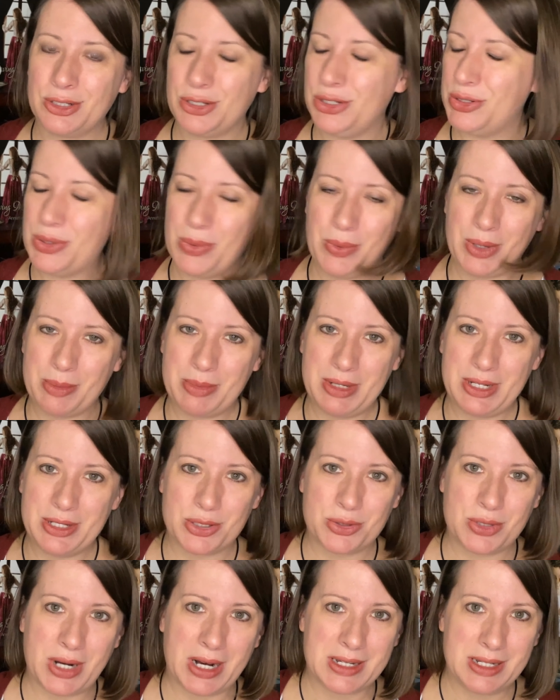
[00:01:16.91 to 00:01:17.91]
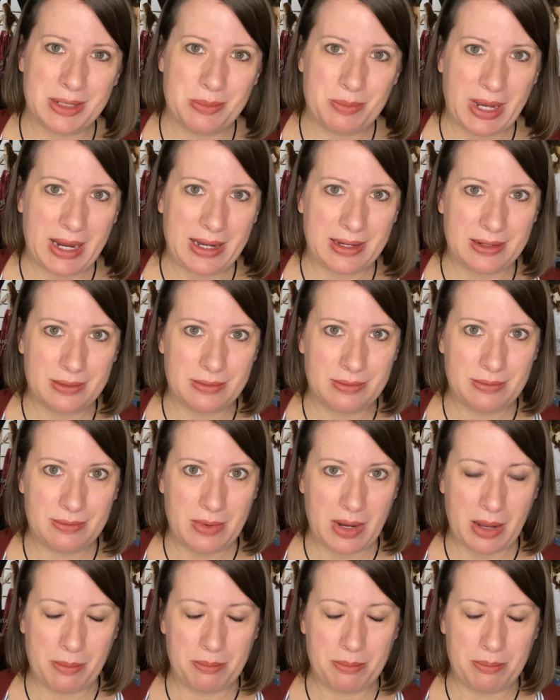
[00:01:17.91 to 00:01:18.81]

You don't want to be distracted by a